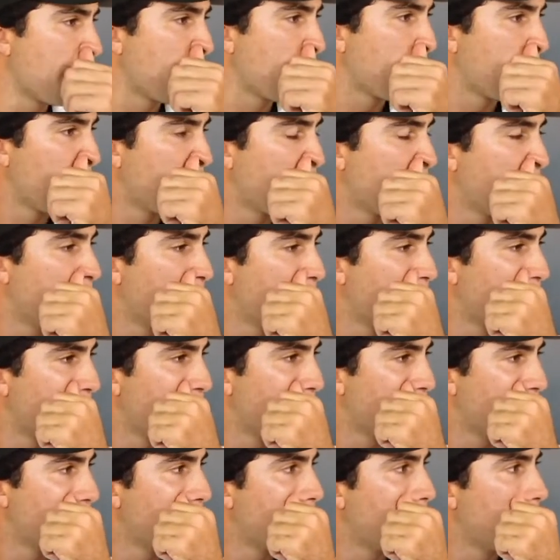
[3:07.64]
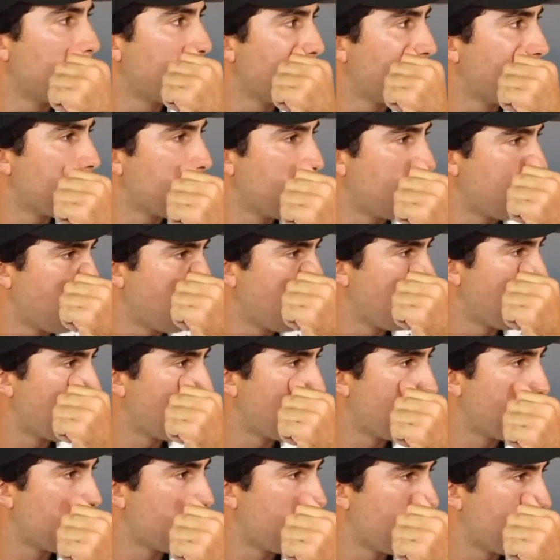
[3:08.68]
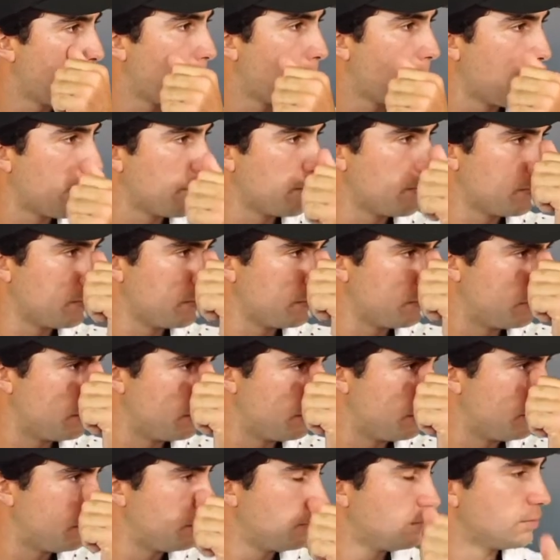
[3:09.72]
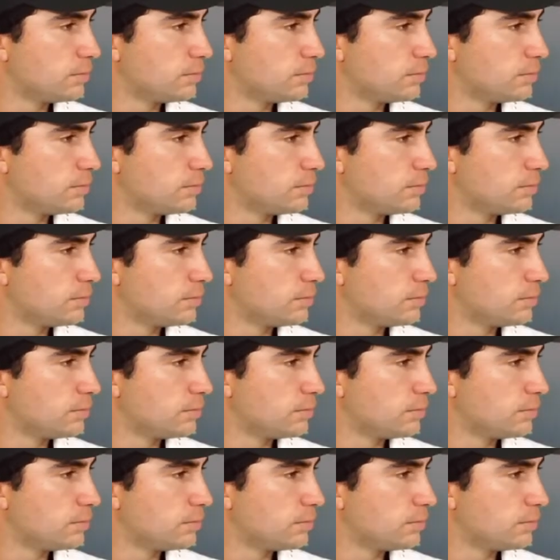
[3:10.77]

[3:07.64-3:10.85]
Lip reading: Básicamente un balance general de lo que ya has comentado,